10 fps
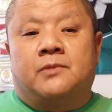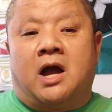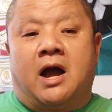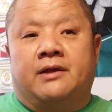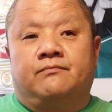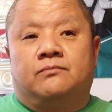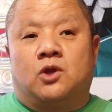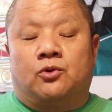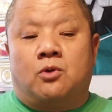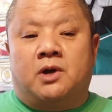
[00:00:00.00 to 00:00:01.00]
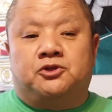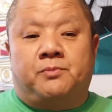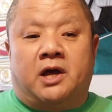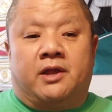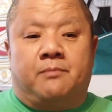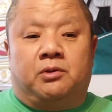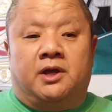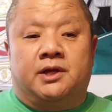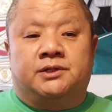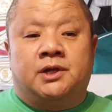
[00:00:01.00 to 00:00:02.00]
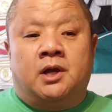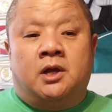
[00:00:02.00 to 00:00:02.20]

I don't know much about that place.